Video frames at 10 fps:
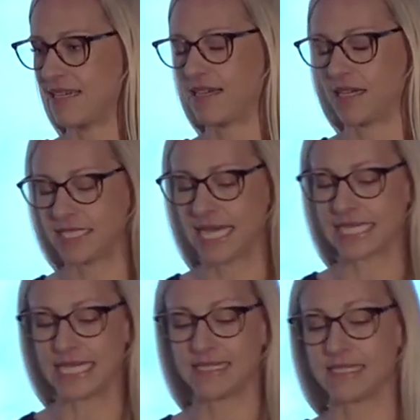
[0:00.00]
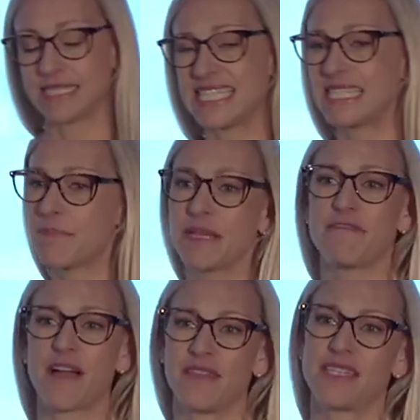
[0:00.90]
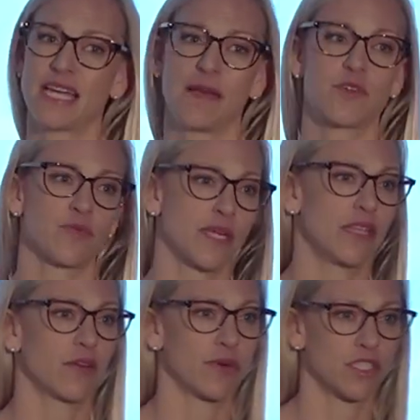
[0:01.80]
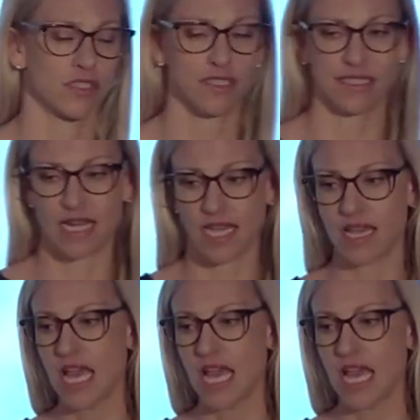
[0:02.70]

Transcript: uh, techniques is simply find the time to read the original study.